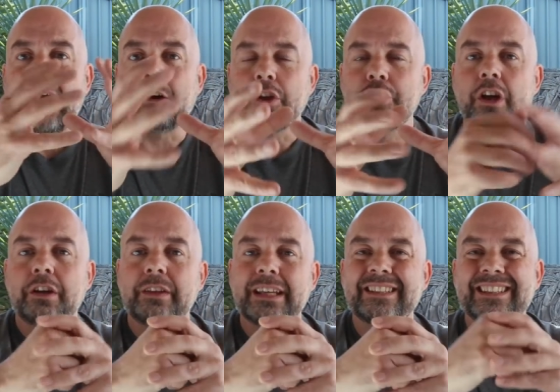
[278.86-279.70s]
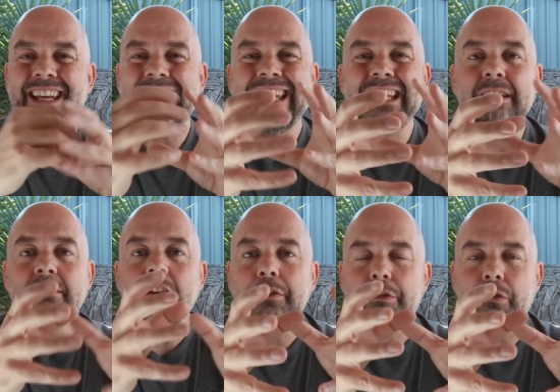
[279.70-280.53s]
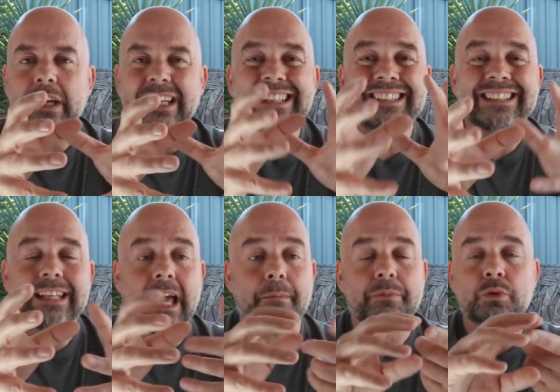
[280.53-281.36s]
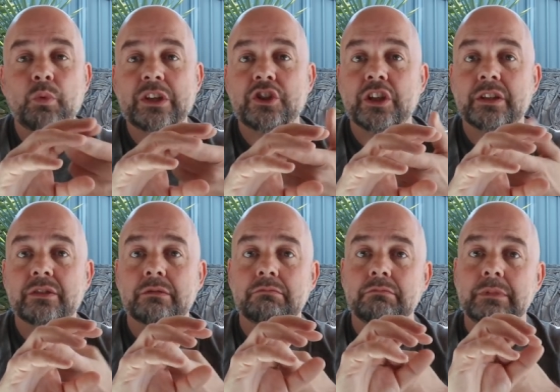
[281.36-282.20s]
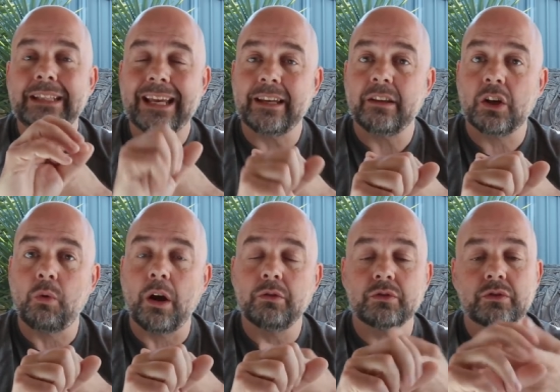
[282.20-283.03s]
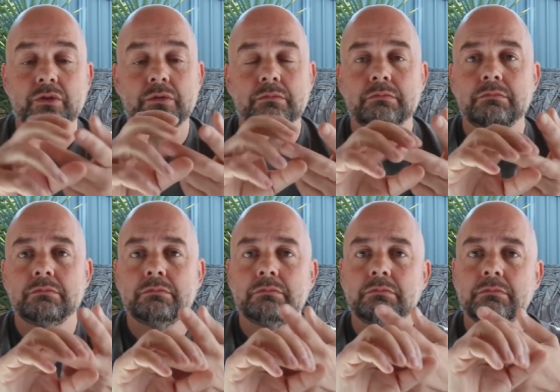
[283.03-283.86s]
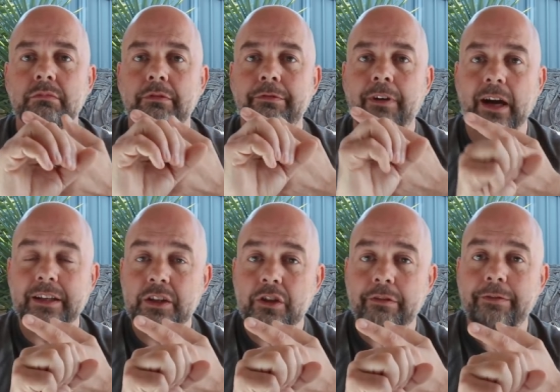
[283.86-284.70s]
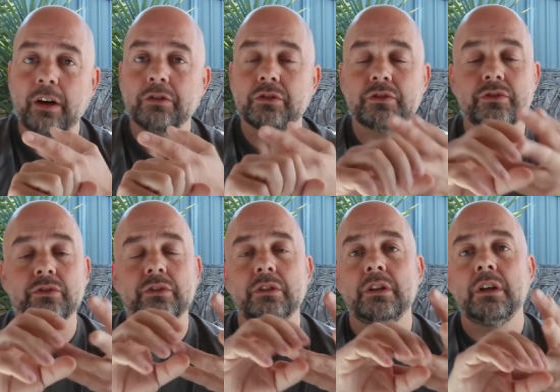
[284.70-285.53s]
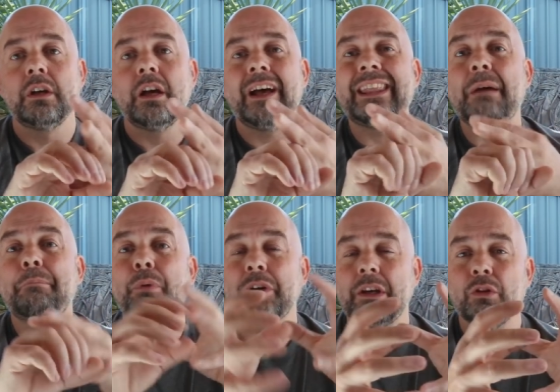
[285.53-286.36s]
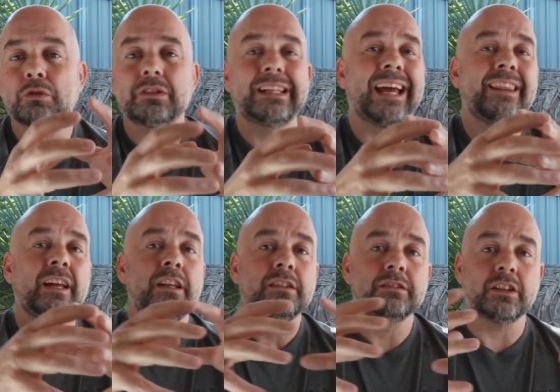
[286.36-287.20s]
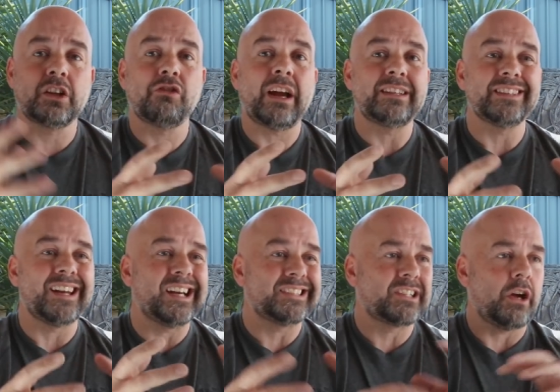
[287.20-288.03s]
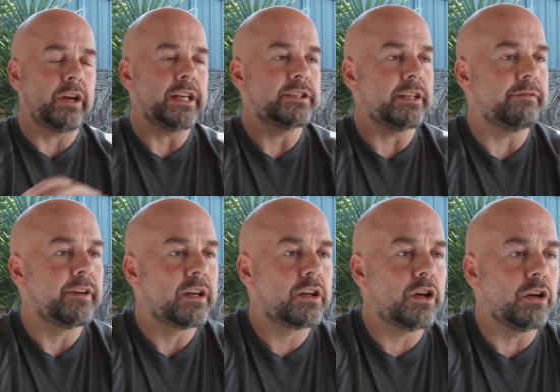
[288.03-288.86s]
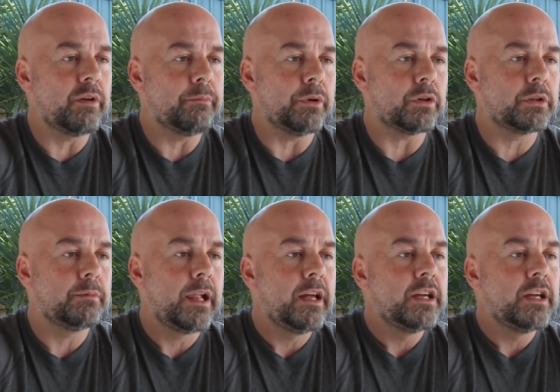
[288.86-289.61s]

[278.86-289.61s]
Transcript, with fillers: I'm going to show you this in three steps, which is getting the quotes, finding your fonts, and then putting it all together to create a nice cohesive colouring book.